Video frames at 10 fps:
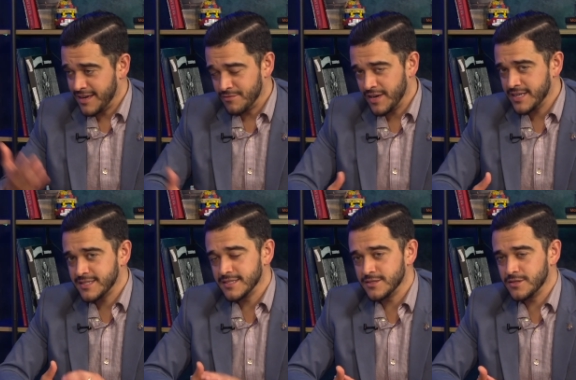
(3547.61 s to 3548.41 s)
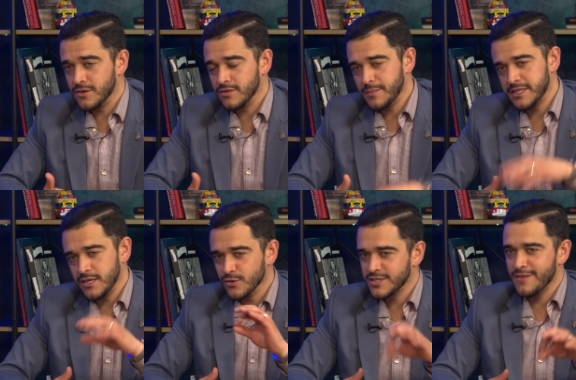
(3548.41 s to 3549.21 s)
the advice is, I mean,
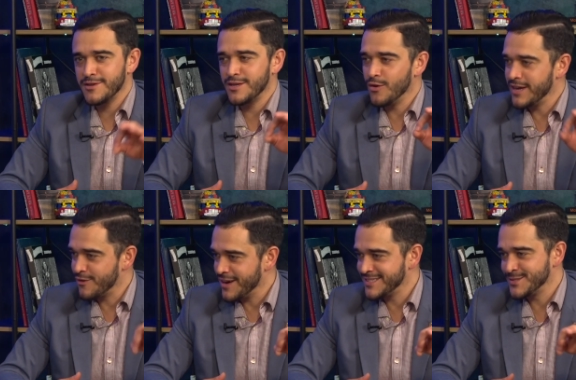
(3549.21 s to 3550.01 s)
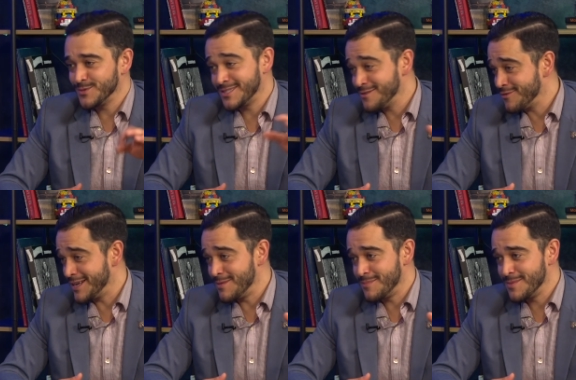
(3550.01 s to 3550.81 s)
the '07, the '08 crisis was
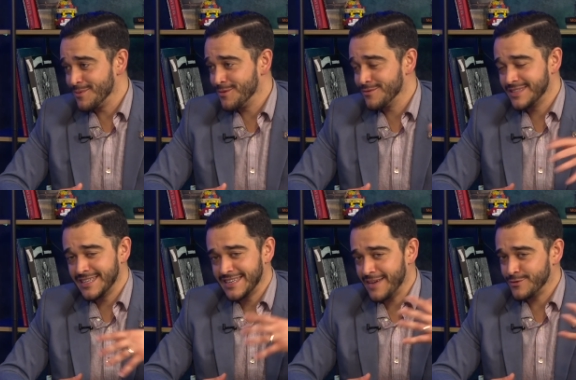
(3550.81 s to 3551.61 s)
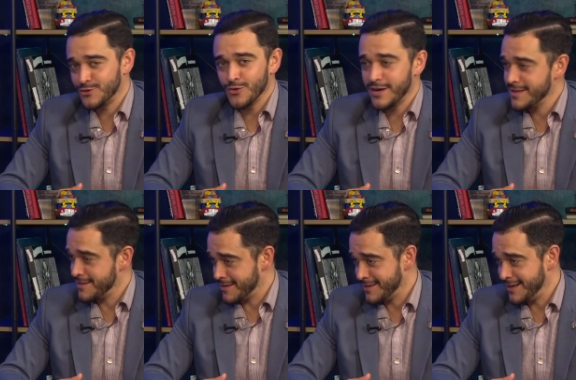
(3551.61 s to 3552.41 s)
different. I mean, people didn't have to show
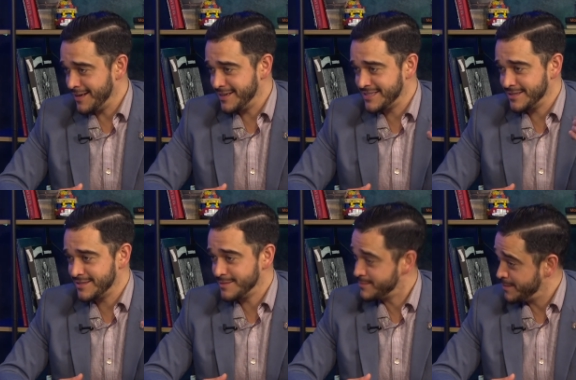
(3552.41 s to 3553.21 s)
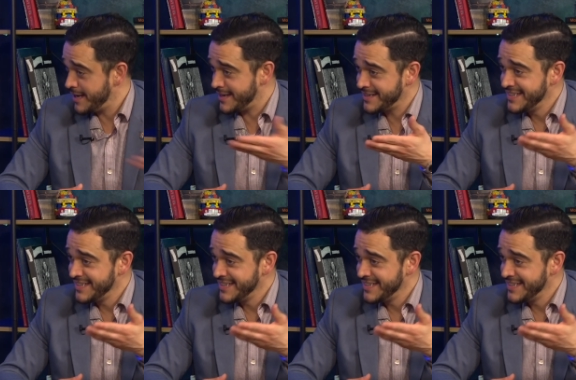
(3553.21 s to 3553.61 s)
anything to buy.